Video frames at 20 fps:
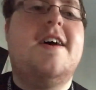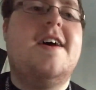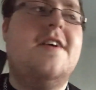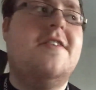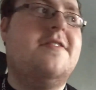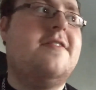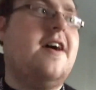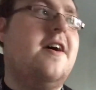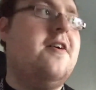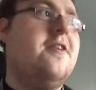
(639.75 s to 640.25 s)

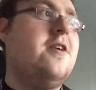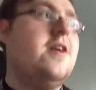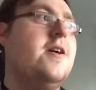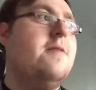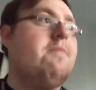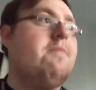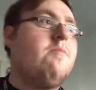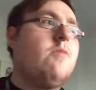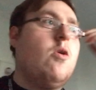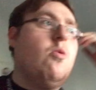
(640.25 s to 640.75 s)
So
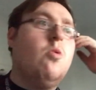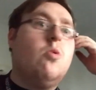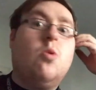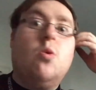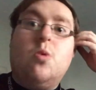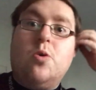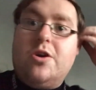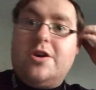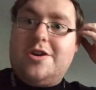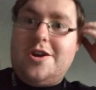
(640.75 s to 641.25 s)

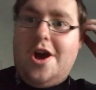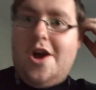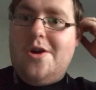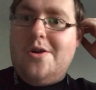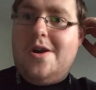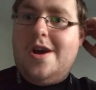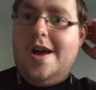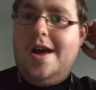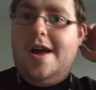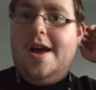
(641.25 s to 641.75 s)
we'll
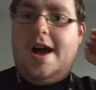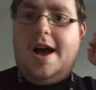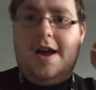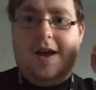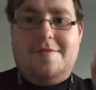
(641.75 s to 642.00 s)
go and